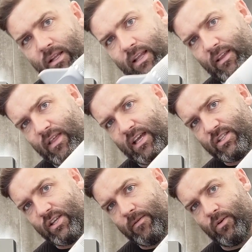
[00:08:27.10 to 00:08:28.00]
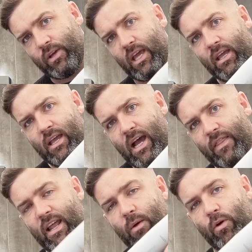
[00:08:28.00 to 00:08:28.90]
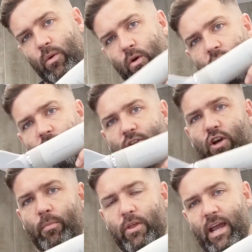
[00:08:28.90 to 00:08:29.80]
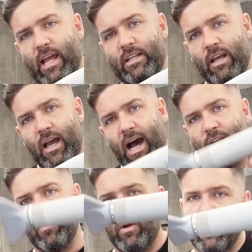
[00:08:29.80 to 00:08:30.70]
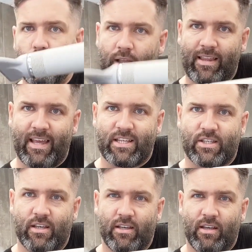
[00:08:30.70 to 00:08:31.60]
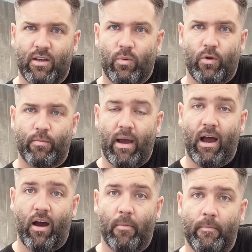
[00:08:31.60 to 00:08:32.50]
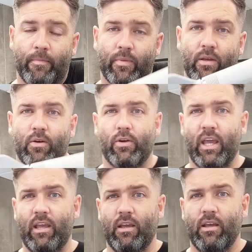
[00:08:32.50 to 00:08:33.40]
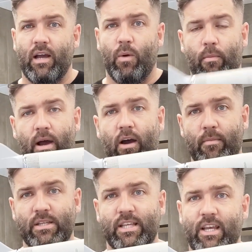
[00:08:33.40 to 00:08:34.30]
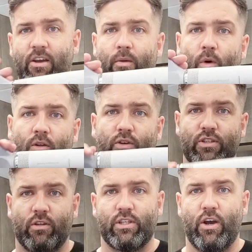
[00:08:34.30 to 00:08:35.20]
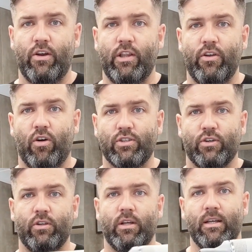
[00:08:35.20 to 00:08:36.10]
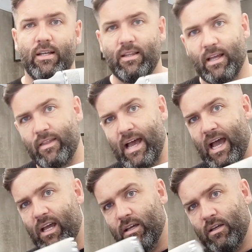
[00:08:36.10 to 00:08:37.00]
like this, okay? And then I want to work on the top of their head. I don't want to go like this with my arm, okay? I want my arm to stay here, and what I'll do is I'll turn the nozzle like that